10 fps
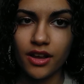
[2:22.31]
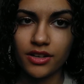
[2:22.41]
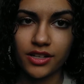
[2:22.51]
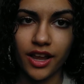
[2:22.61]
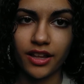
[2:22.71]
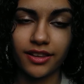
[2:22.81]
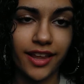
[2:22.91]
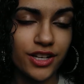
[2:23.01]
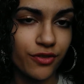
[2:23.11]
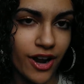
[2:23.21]
say,
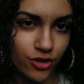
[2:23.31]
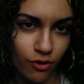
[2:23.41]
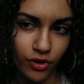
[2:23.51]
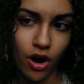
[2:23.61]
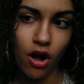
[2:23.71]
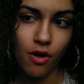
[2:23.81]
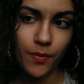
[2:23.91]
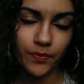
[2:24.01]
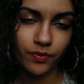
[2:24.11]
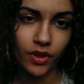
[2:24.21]
less fats overall,